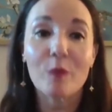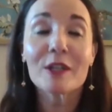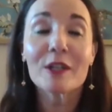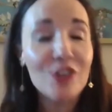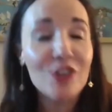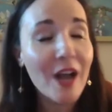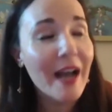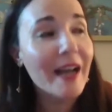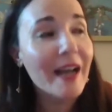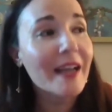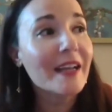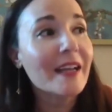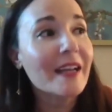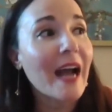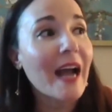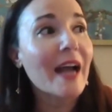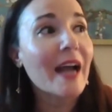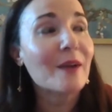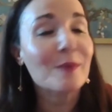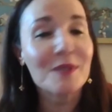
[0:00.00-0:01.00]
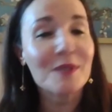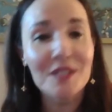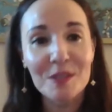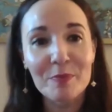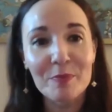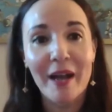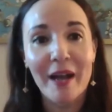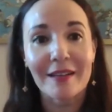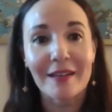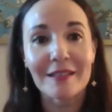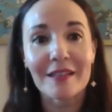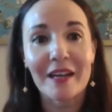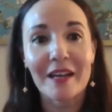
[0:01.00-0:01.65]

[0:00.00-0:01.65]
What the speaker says: which I respect.